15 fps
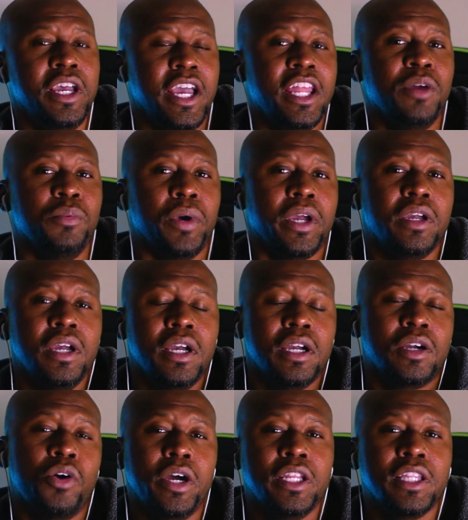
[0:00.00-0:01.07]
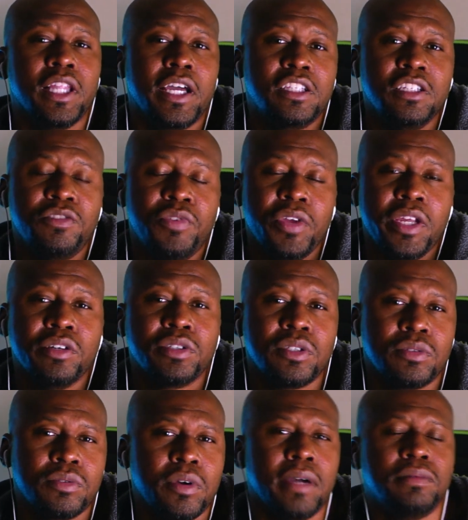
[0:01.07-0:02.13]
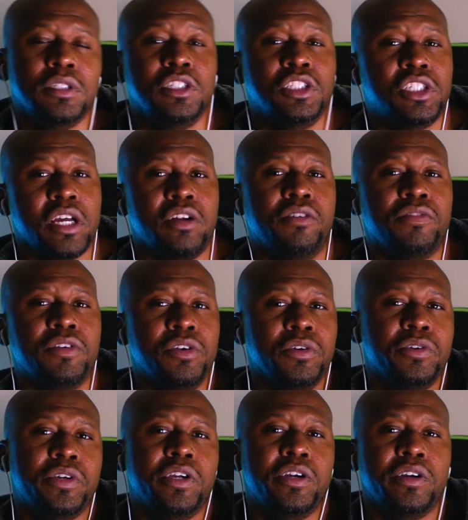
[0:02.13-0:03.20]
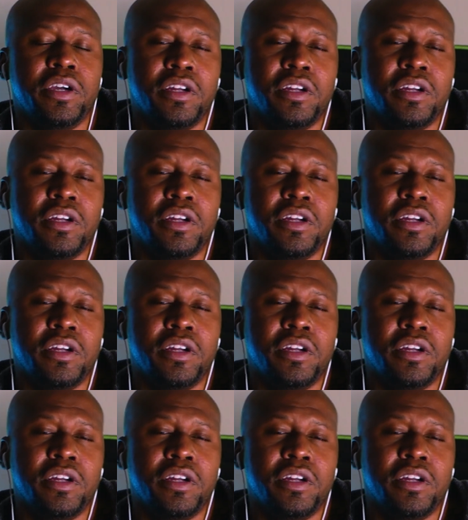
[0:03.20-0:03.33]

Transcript: Anyway, go ahead and like this video, subscribe to the channel if you're new here,